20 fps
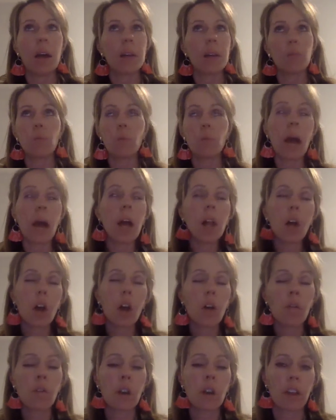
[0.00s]
well
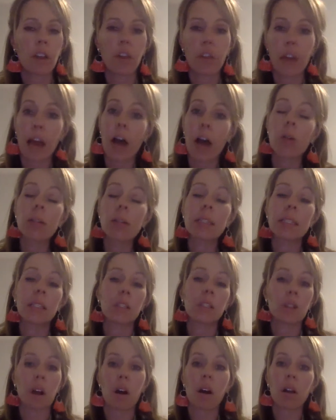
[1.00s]
over
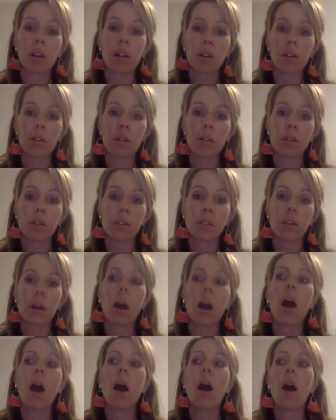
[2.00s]
$1,000
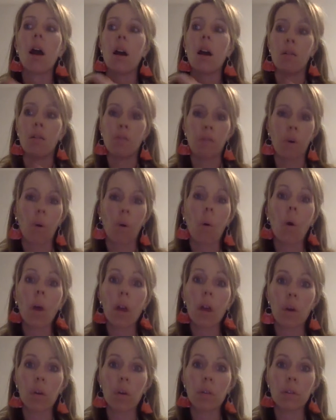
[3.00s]
of
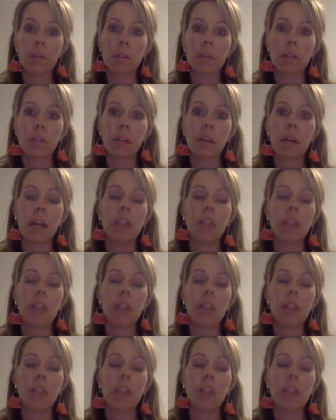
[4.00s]
oils.